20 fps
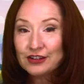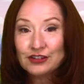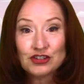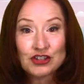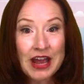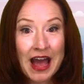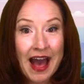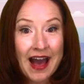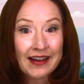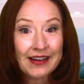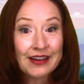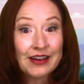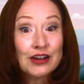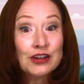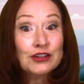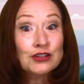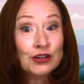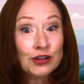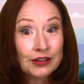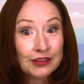Jack
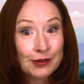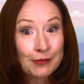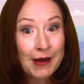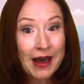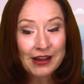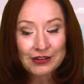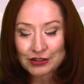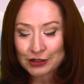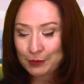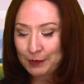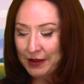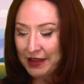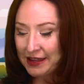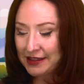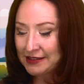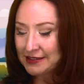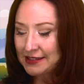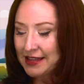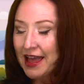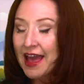took the magic
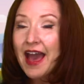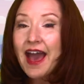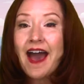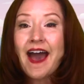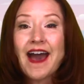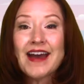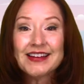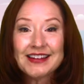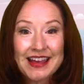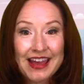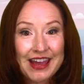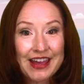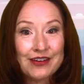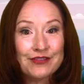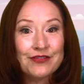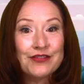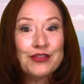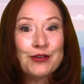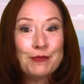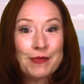beans and
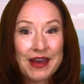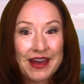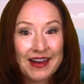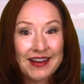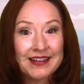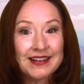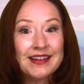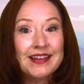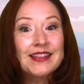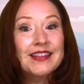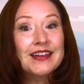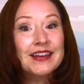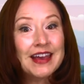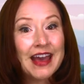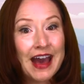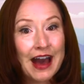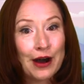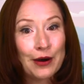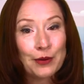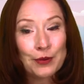gave the man the
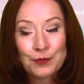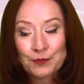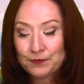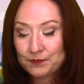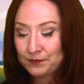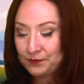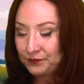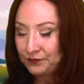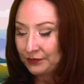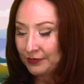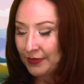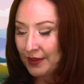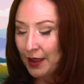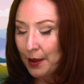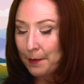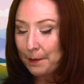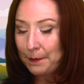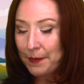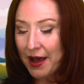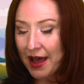cow.
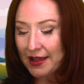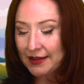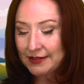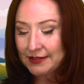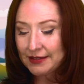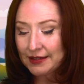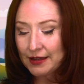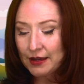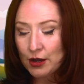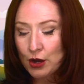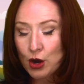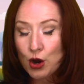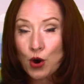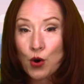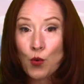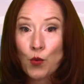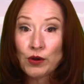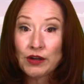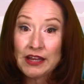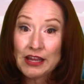But
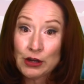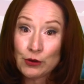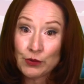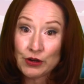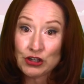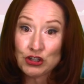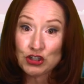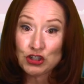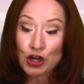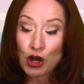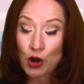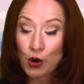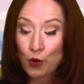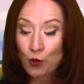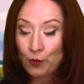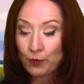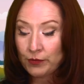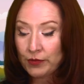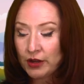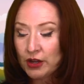when he reached
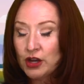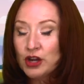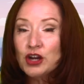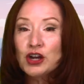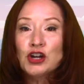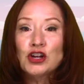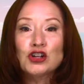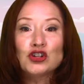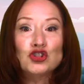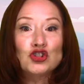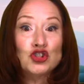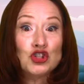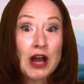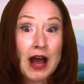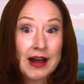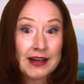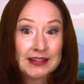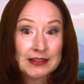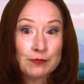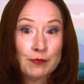home,
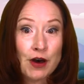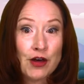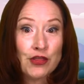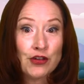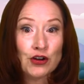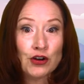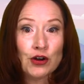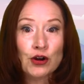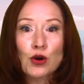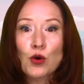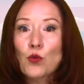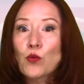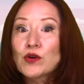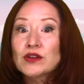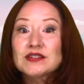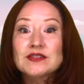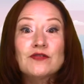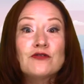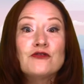Jack's mother was